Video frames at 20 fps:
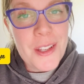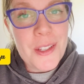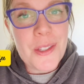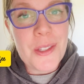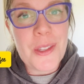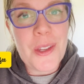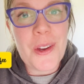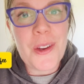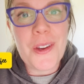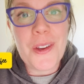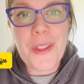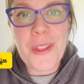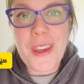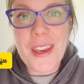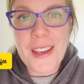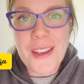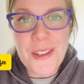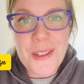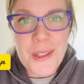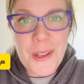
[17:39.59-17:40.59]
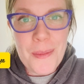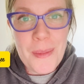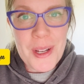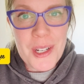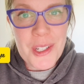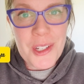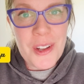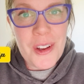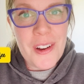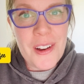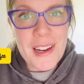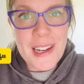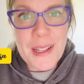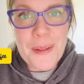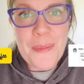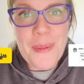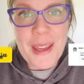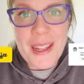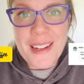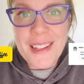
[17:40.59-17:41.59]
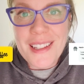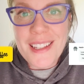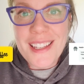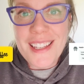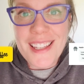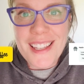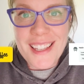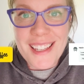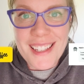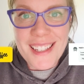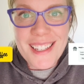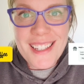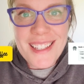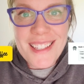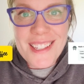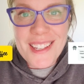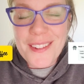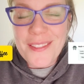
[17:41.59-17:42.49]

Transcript: So thank you so much to Heidi, Ben and the kids.